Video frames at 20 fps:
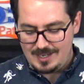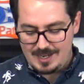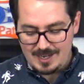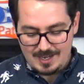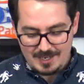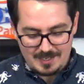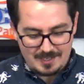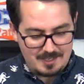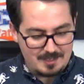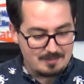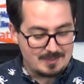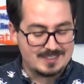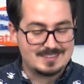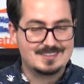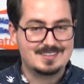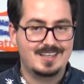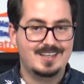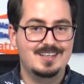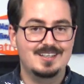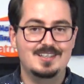I am
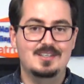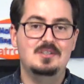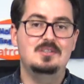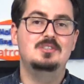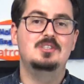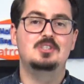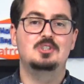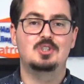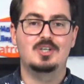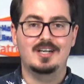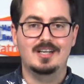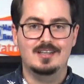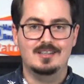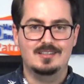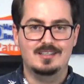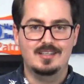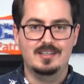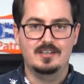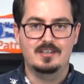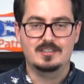excited to try
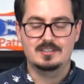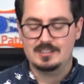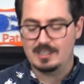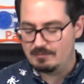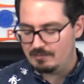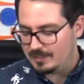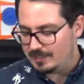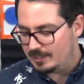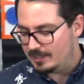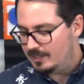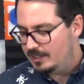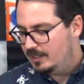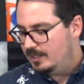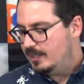out the Ender 7.